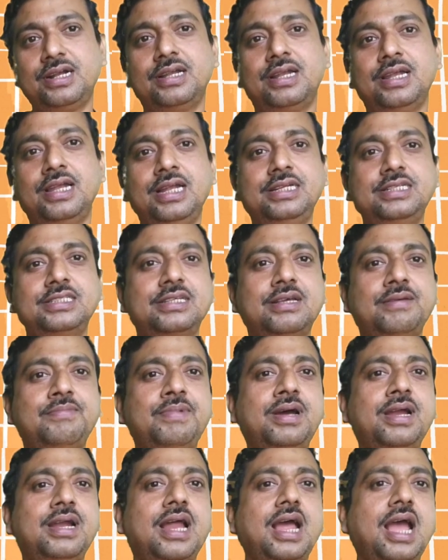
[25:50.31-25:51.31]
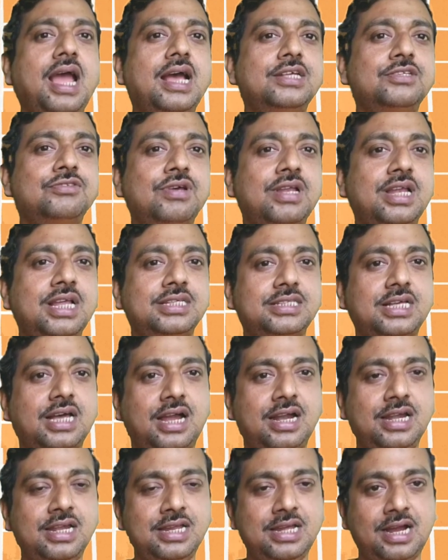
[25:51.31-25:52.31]
late summer, as well as
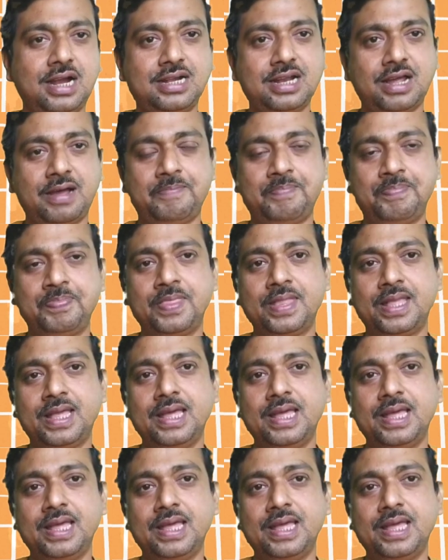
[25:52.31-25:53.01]
early autumn,